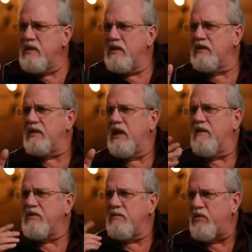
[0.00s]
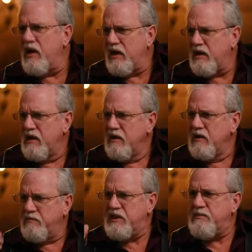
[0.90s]
to read this, they have to pray it.
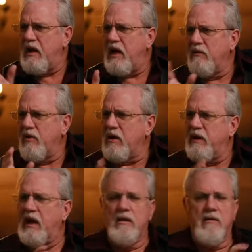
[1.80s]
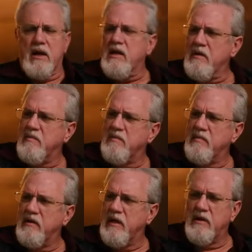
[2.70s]
Bismillah al-Rahman al-Rahim.
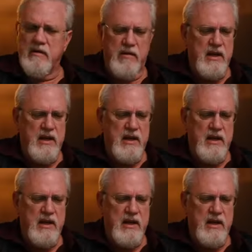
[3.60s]
The